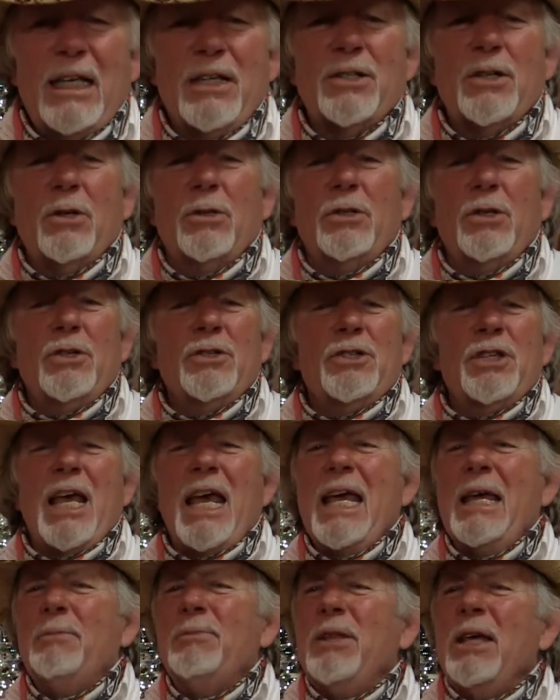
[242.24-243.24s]
It's going to do the
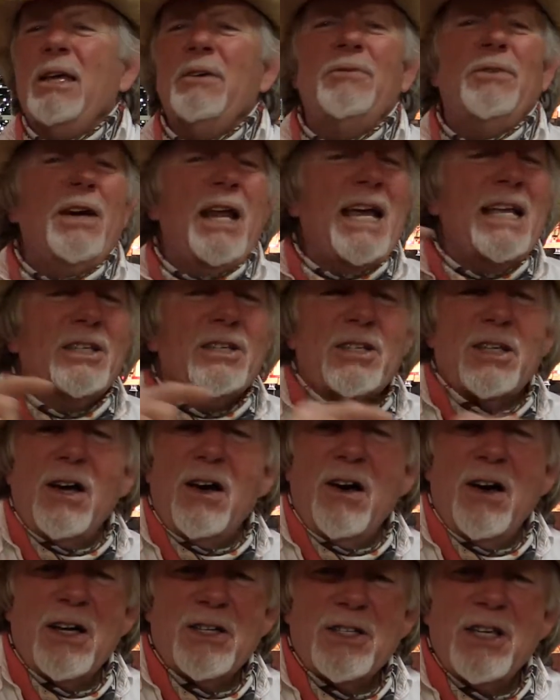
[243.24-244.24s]
same thing for that
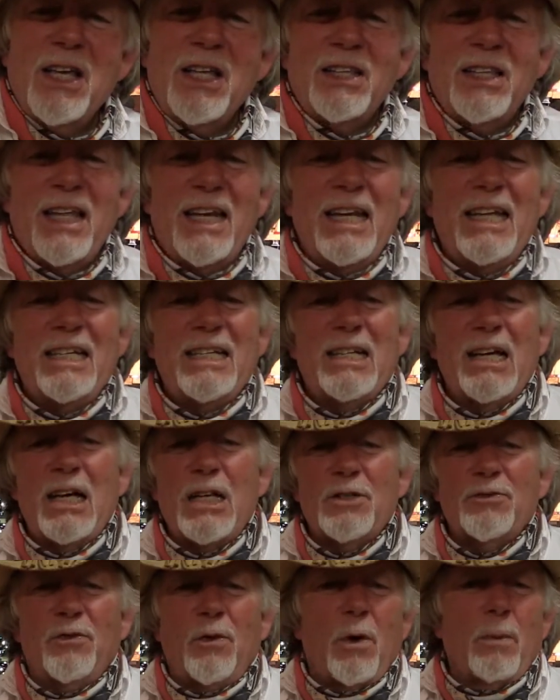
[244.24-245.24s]
sauce that it
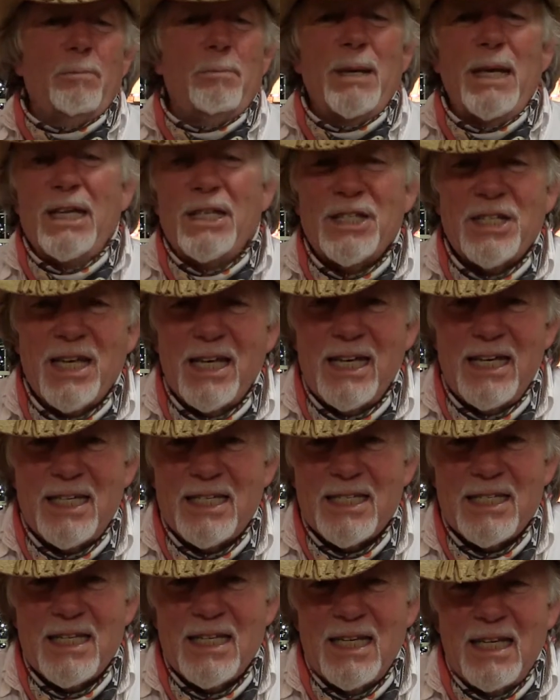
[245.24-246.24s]
does for
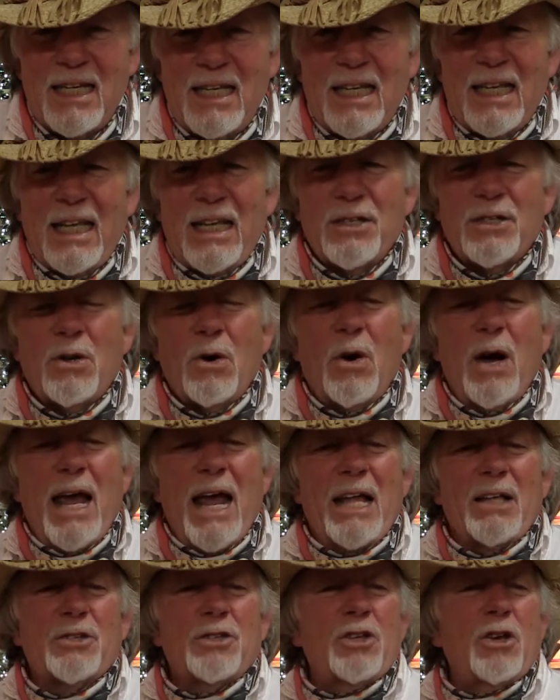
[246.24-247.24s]
biscuits. It's going
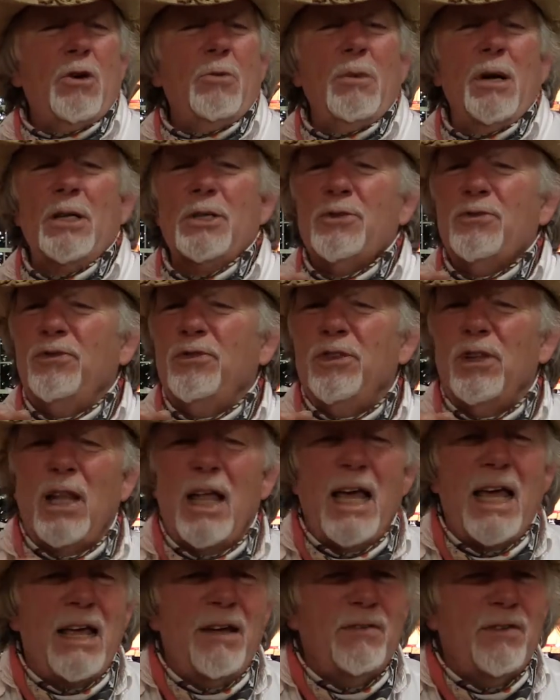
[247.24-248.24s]
to add so much
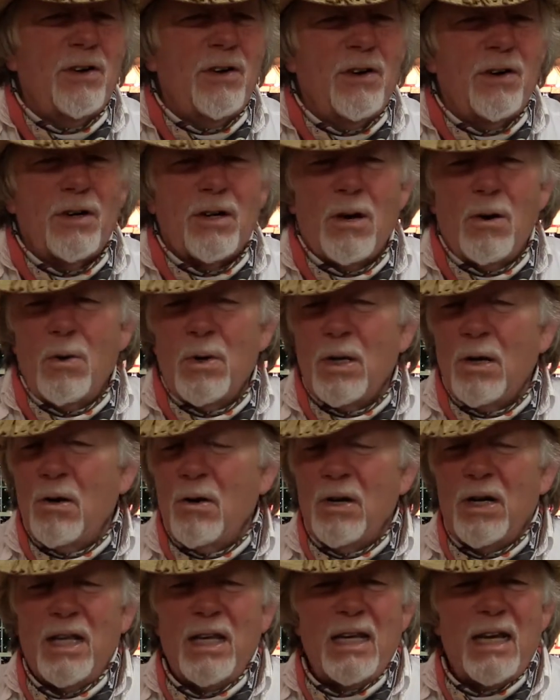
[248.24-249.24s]
flavor going
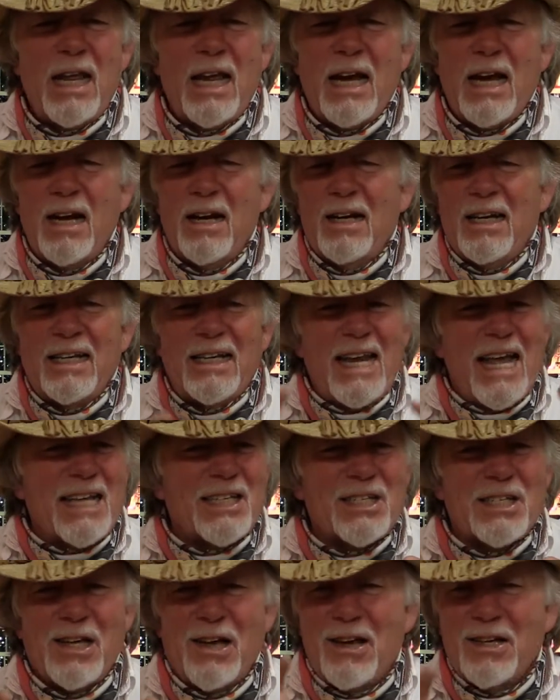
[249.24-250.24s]
on in there that
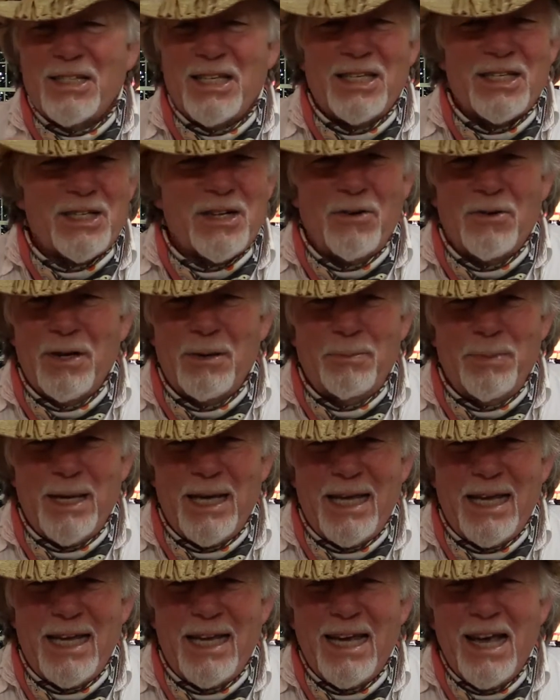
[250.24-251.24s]
sauce is going to
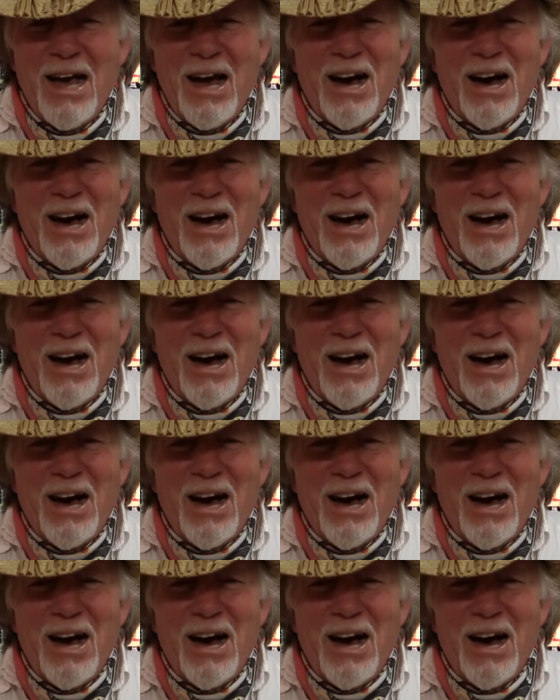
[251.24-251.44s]
be